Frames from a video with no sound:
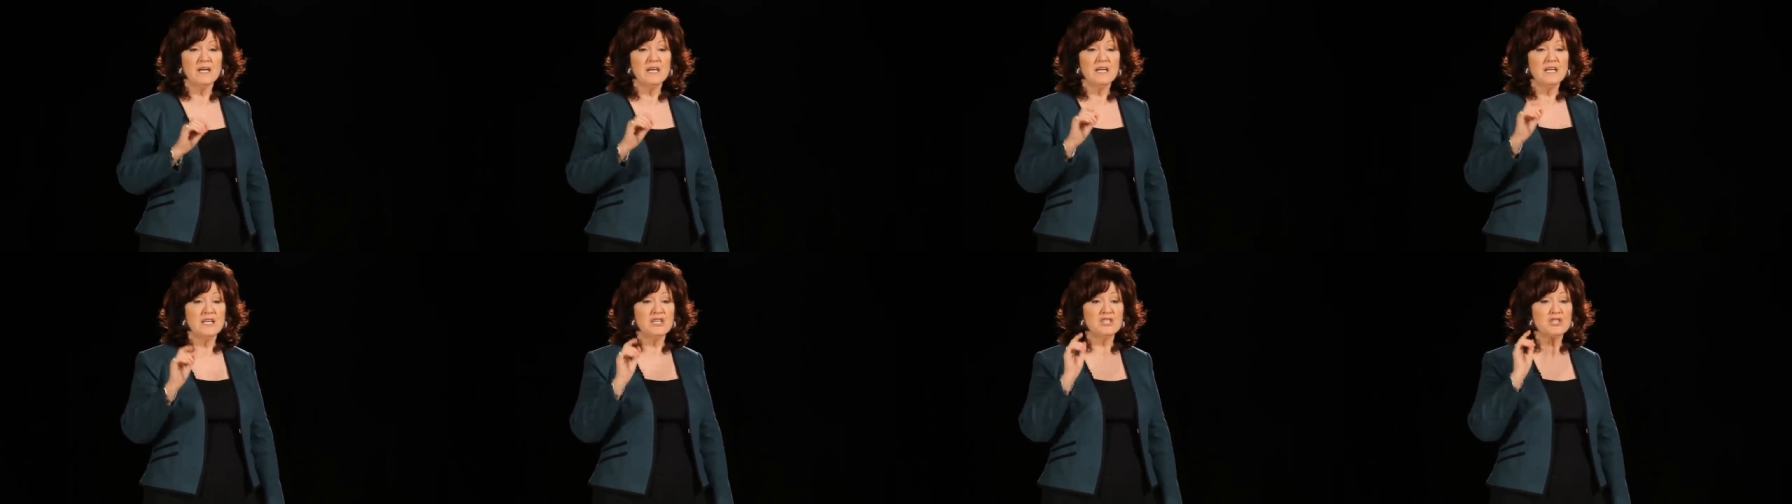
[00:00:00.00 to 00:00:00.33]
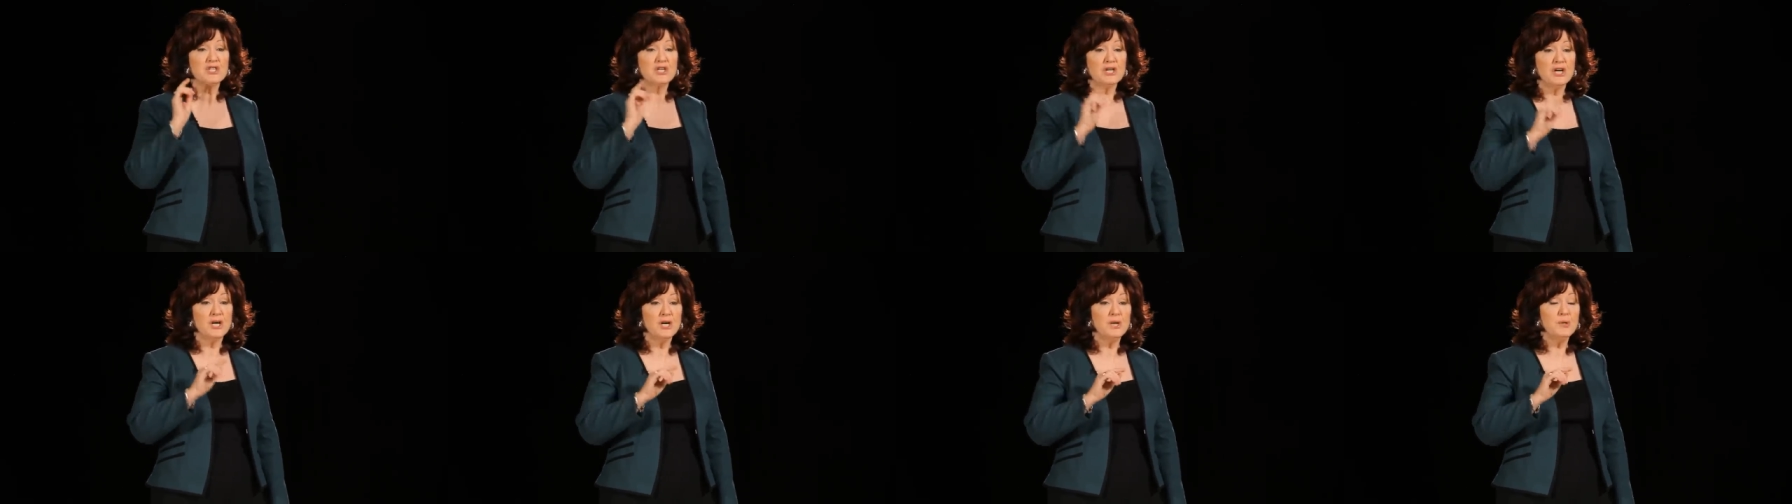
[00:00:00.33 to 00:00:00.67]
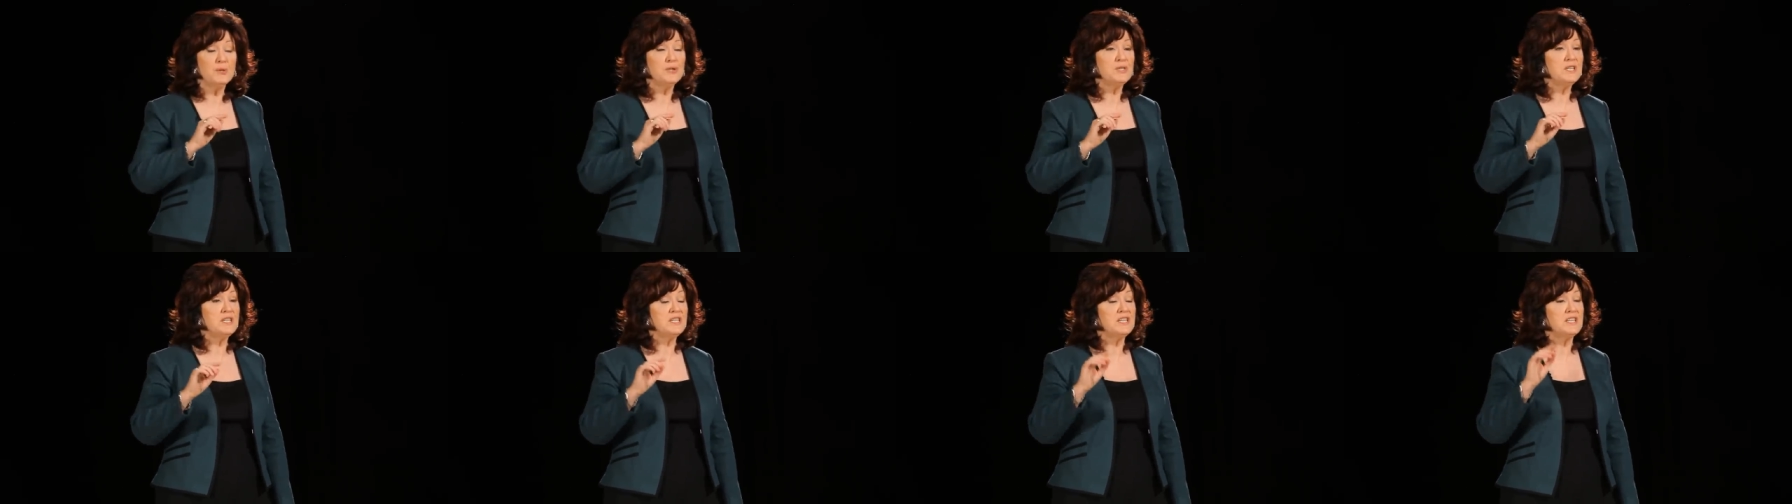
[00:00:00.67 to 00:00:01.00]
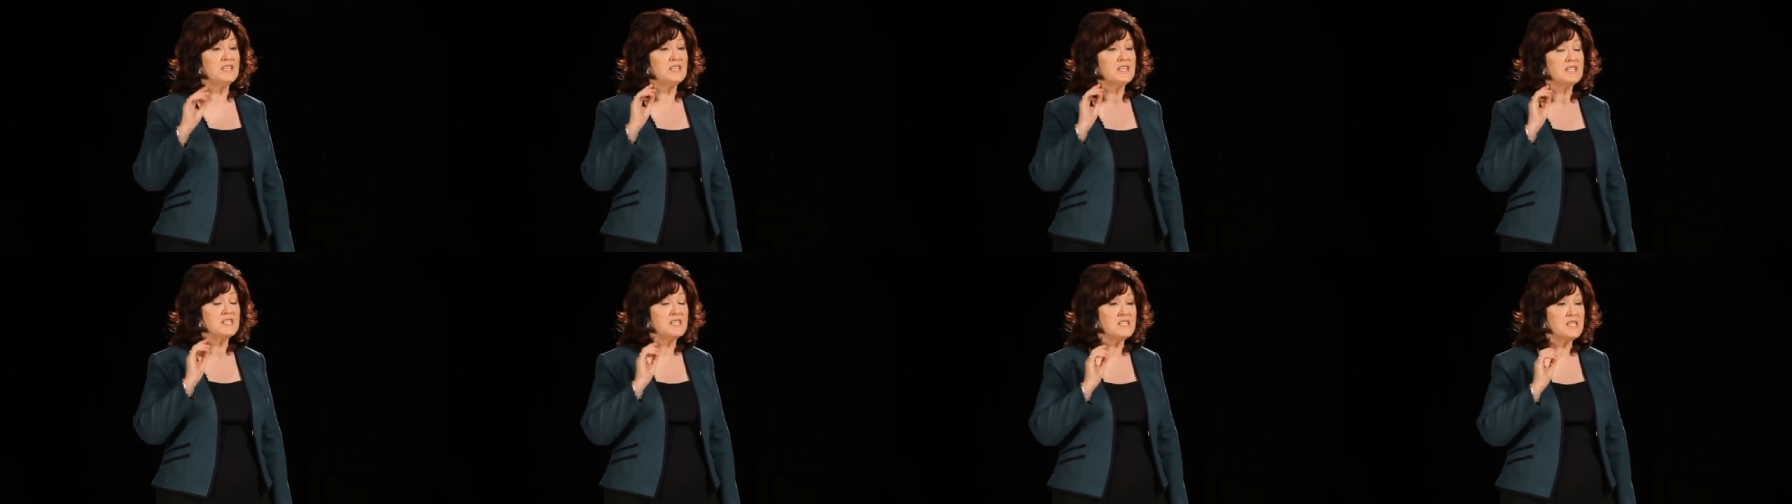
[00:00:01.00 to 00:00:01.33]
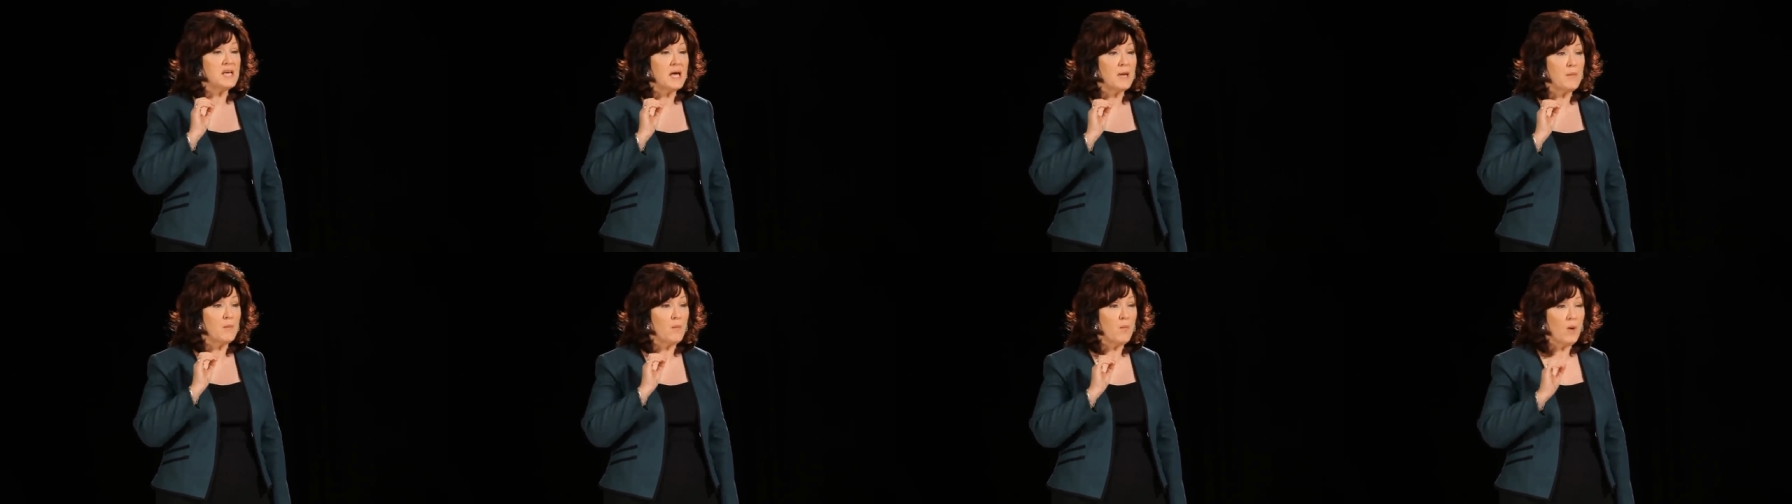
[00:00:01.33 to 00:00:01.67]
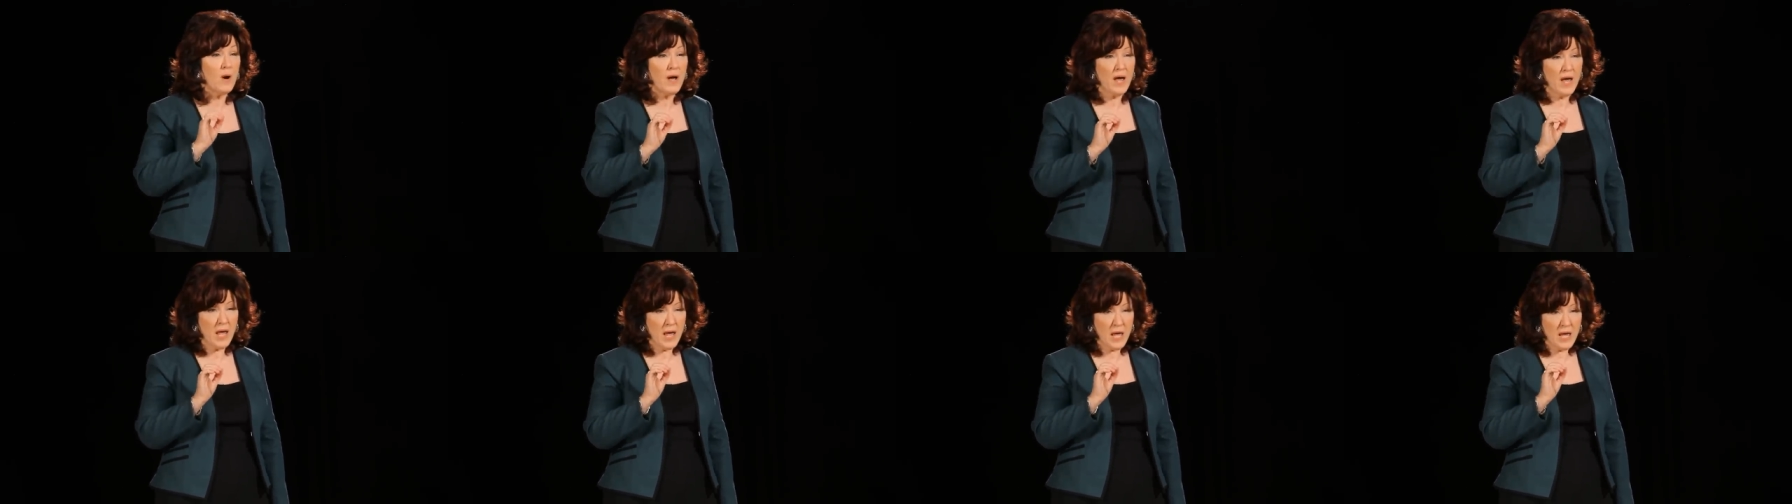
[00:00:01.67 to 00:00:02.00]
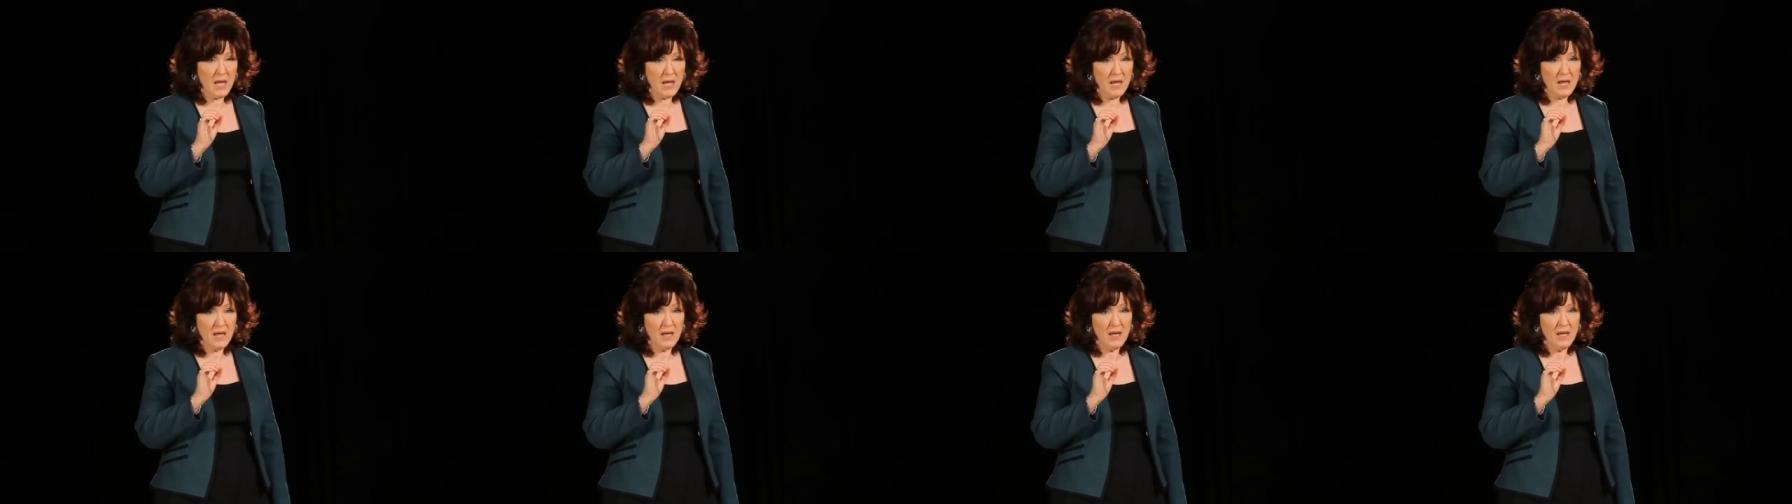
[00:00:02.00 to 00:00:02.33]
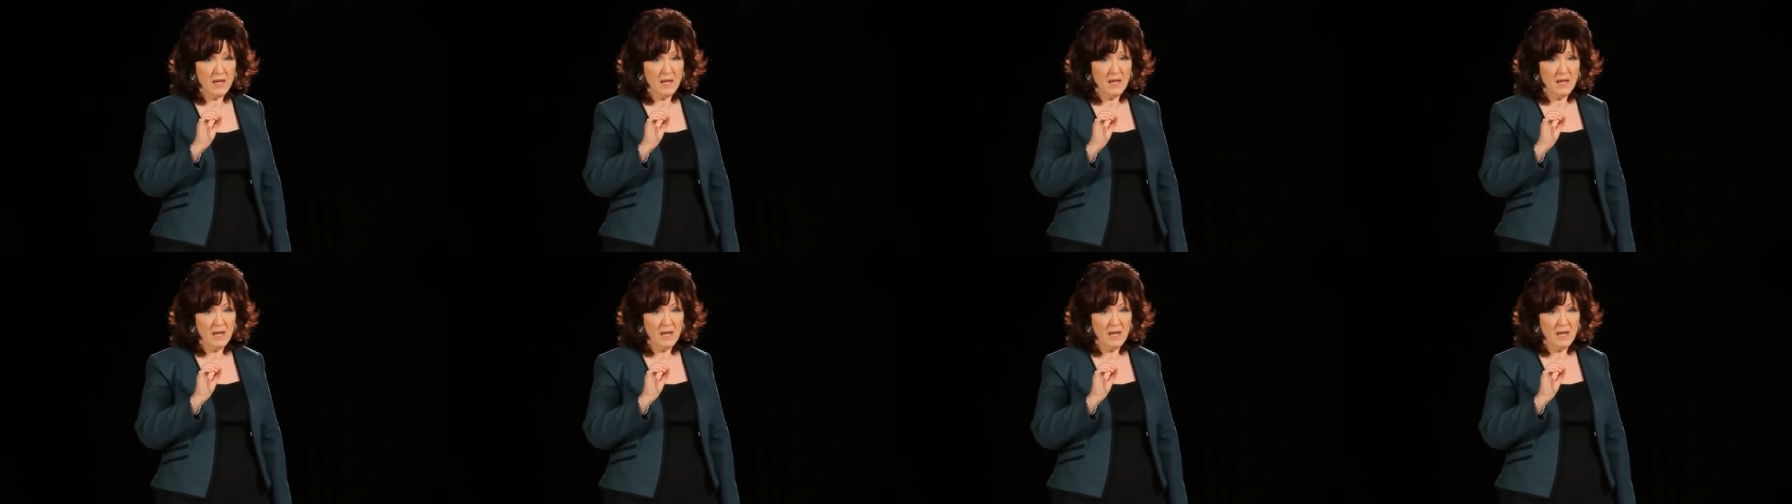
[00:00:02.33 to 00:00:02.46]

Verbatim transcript: is coded in the same way